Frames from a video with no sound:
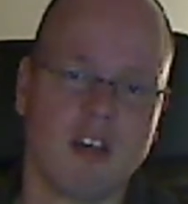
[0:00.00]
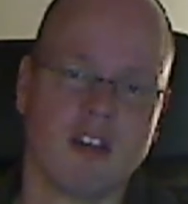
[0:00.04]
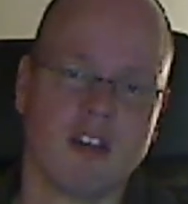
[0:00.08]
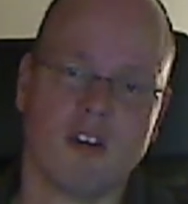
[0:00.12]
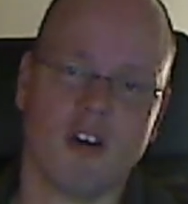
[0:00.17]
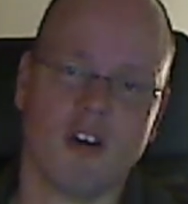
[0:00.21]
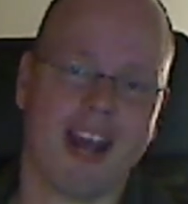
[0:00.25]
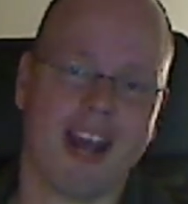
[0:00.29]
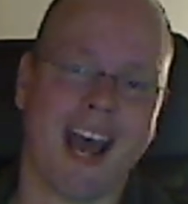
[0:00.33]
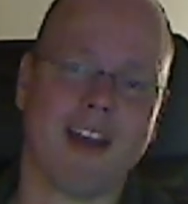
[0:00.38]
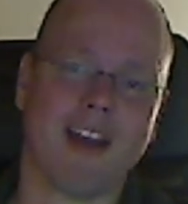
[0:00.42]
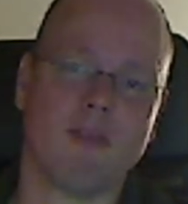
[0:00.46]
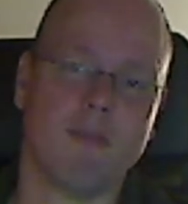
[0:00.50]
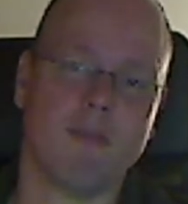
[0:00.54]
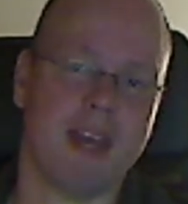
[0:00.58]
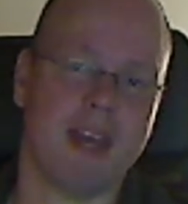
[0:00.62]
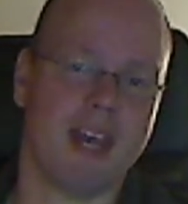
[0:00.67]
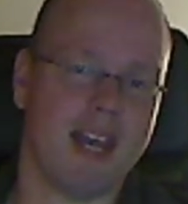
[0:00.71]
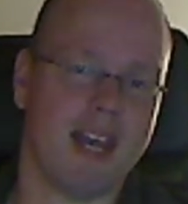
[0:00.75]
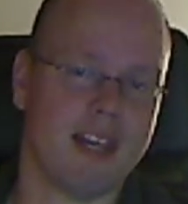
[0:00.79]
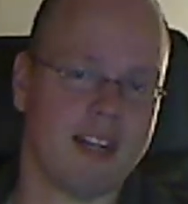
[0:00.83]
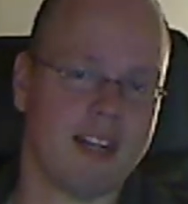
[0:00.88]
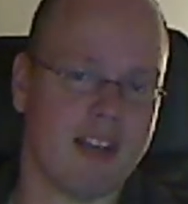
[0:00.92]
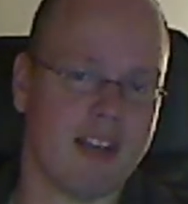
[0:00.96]
got out of
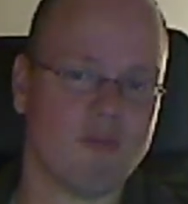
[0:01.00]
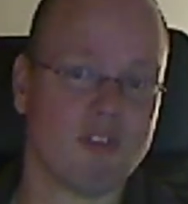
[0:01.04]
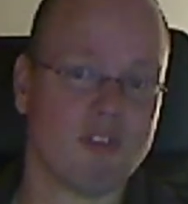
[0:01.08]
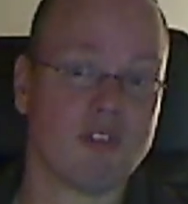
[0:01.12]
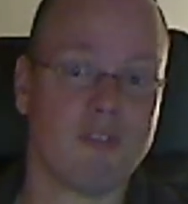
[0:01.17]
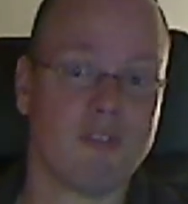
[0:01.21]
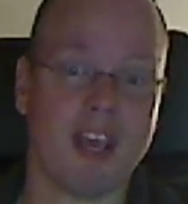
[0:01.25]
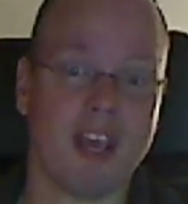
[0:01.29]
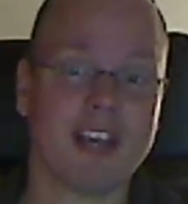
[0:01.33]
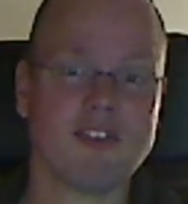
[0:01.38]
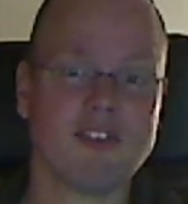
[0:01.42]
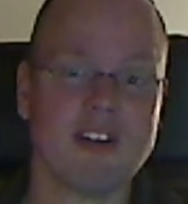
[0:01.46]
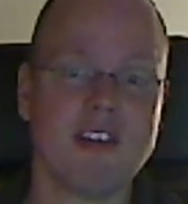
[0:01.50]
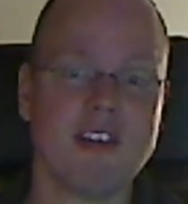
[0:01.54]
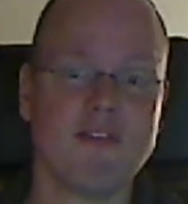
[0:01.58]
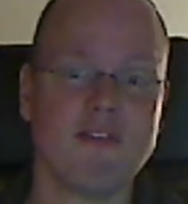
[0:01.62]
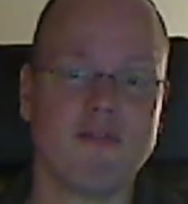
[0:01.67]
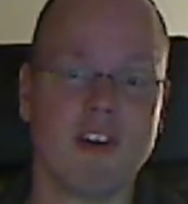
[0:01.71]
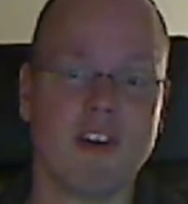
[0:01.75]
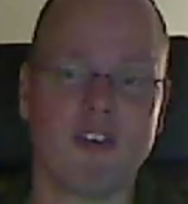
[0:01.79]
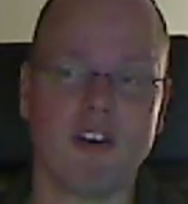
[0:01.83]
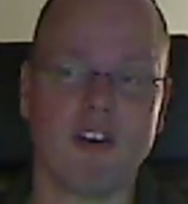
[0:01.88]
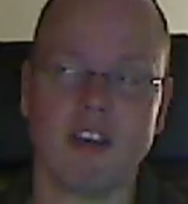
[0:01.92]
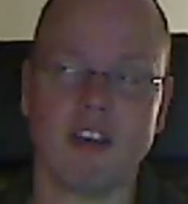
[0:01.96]
bed and was actually
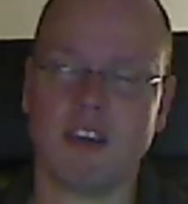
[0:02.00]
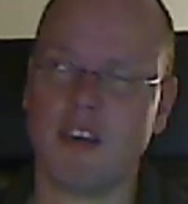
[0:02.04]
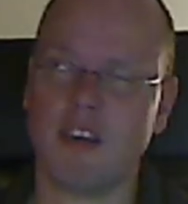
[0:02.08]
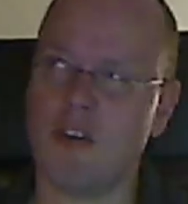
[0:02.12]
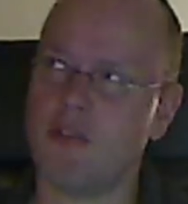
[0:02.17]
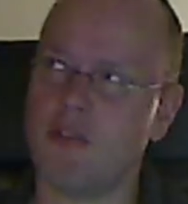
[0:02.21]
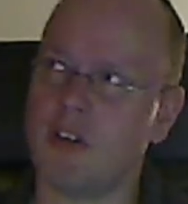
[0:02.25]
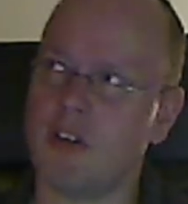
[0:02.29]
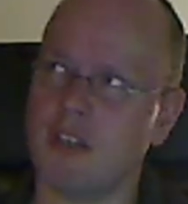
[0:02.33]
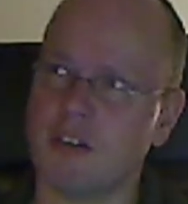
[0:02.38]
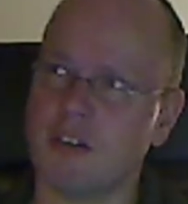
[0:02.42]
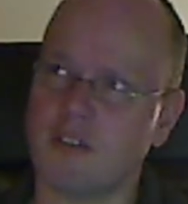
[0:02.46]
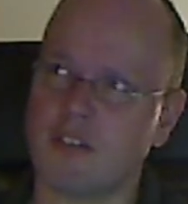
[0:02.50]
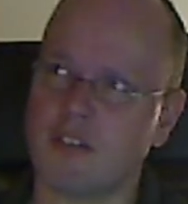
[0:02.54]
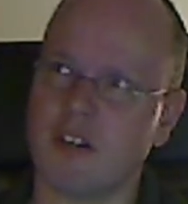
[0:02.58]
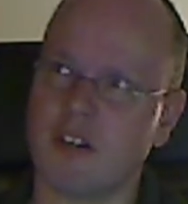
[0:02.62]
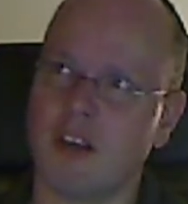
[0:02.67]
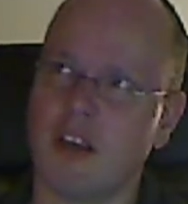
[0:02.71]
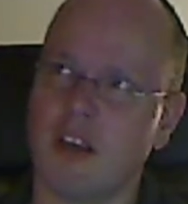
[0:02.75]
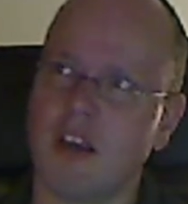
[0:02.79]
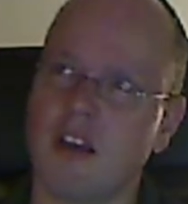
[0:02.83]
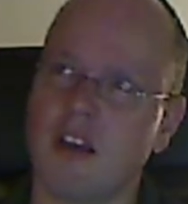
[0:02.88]
very curious